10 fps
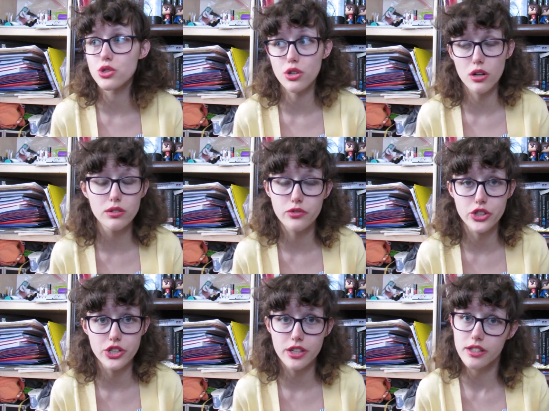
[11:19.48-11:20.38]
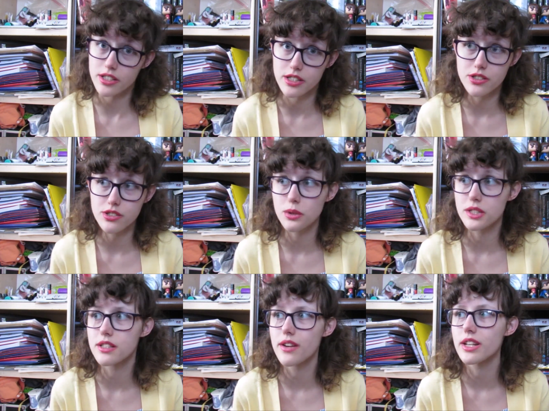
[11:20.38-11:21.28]
startled Virginia, age
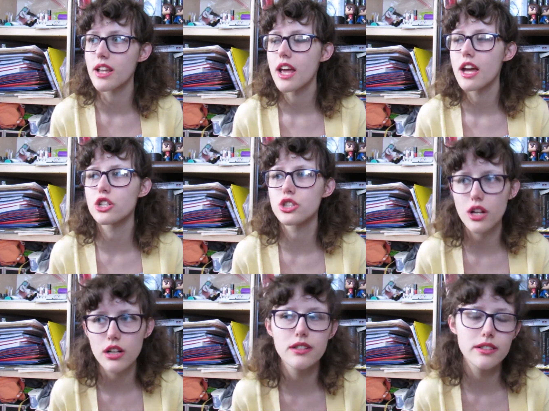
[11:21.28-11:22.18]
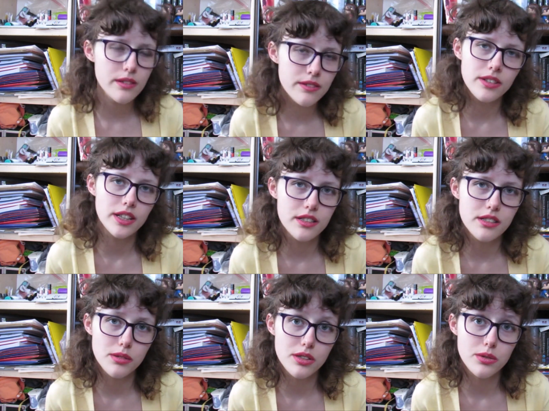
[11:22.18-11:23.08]
27, and shot her in the
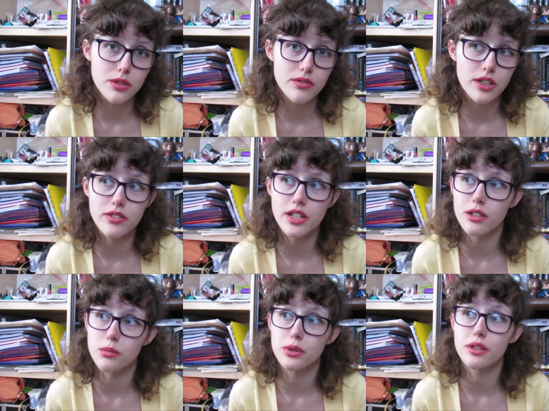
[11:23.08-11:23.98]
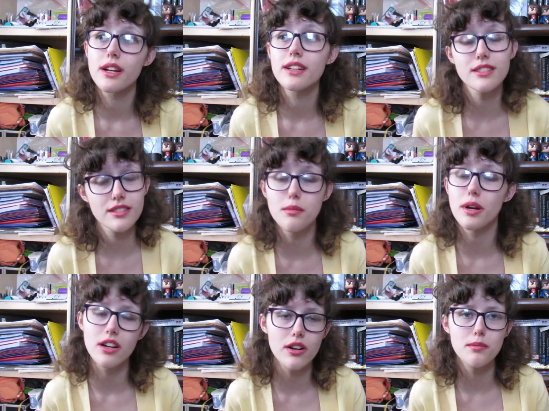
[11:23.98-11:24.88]
face with a .25 caliber
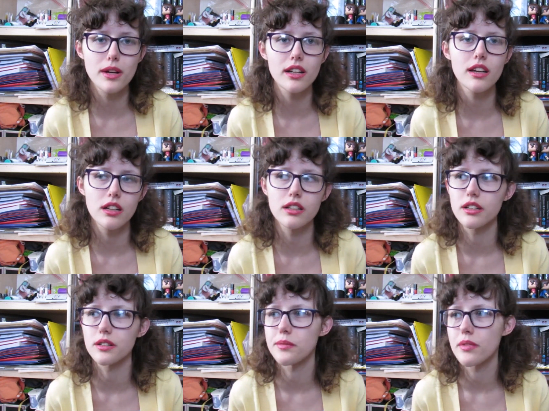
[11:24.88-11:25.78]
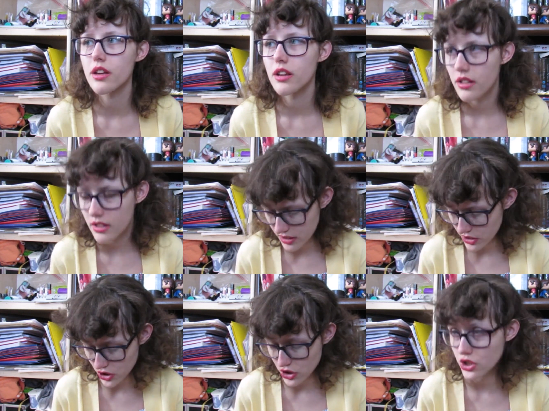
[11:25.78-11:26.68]
semi-automatic handgun. He
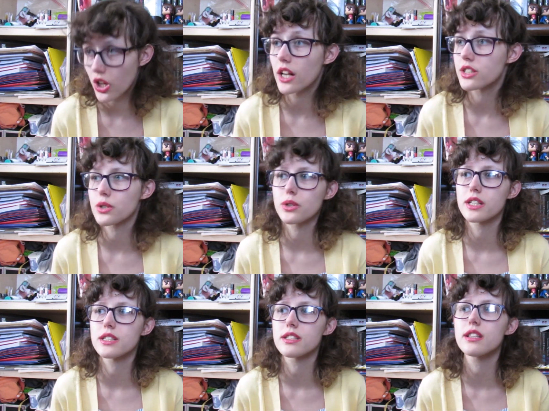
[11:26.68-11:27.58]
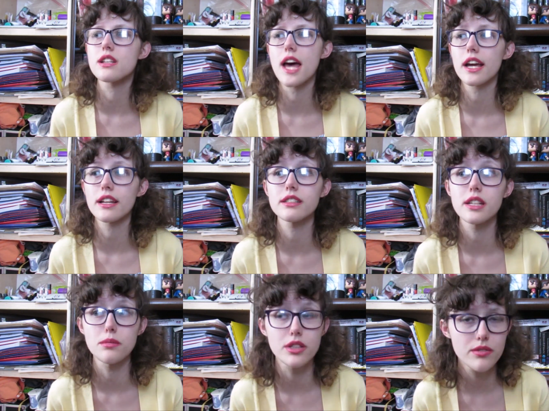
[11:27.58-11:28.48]
then shot Chris in the neck and
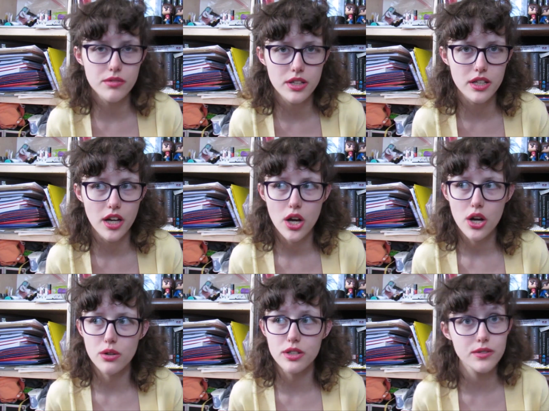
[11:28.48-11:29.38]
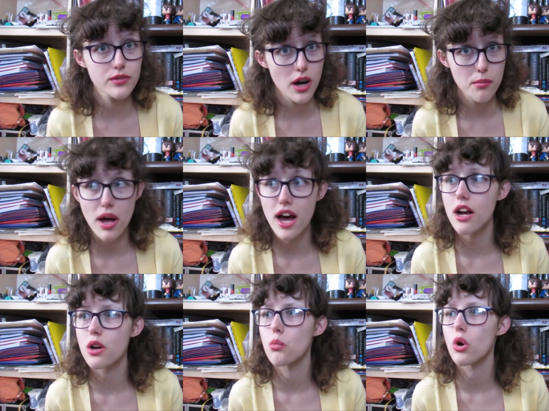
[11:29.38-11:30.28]
attempted to flee. Chris fought
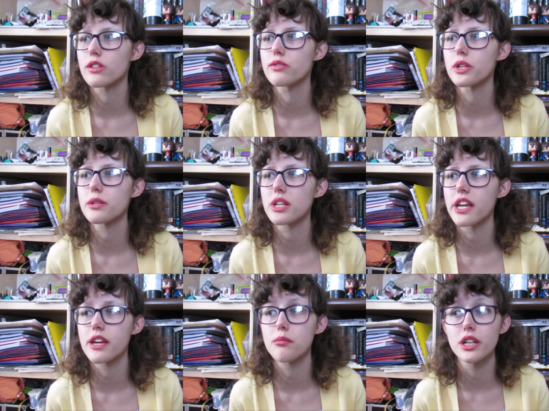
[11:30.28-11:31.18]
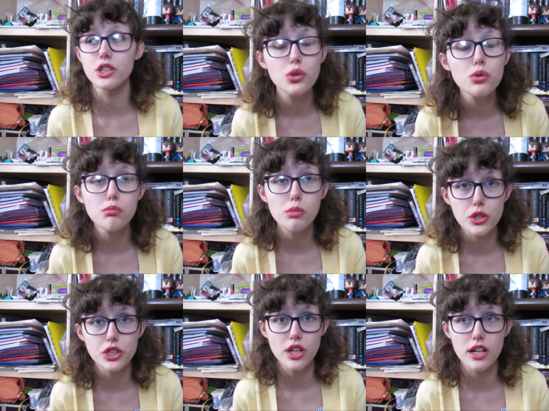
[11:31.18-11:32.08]
back while avoiding being hit by two
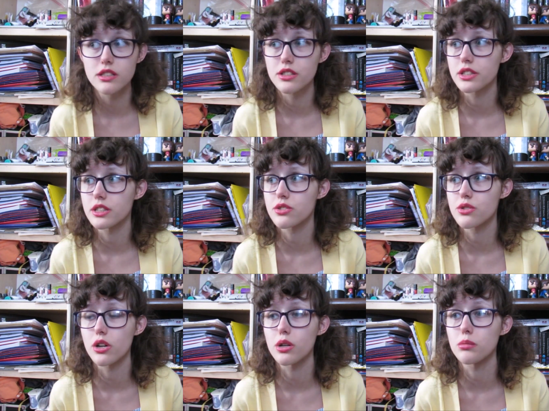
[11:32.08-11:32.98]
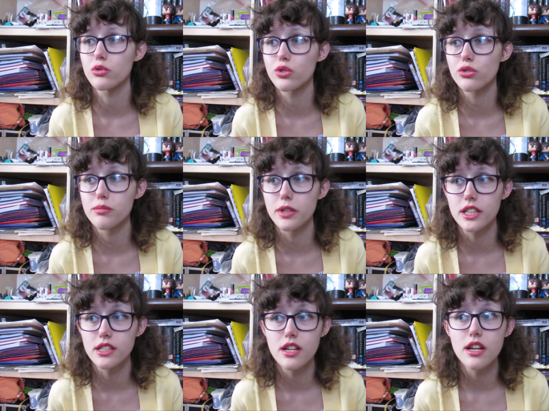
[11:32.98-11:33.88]
more shots during the struggle before
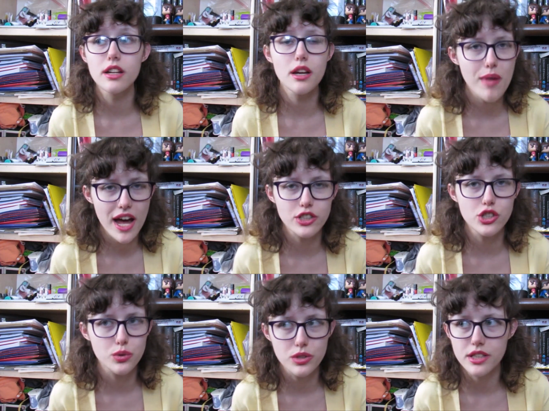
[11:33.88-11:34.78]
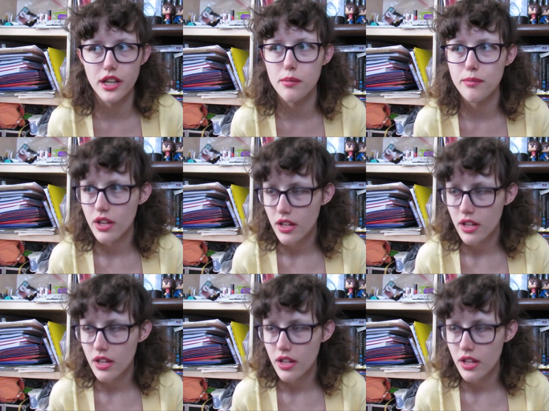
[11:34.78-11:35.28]
Ramirez managed to escape.